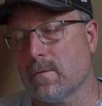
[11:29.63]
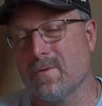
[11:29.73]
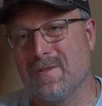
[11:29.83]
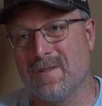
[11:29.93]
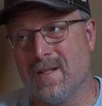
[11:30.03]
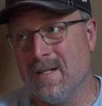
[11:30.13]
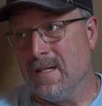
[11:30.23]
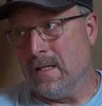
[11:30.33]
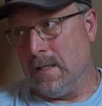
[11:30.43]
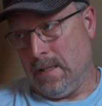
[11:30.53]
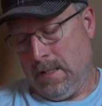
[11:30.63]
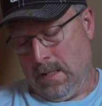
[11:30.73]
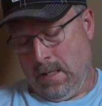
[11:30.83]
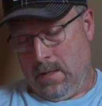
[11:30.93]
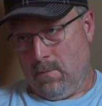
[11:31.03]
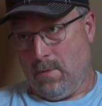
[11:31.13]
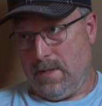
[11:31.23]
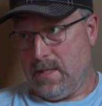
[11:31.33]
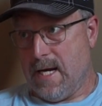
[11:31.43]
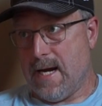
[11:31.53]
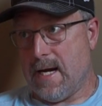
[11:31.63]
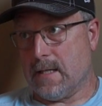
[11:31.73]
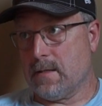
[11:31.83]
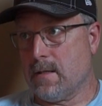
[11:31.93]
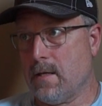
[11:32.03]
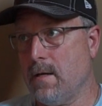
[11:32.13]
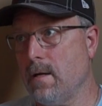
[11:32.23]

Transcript: was, with tax,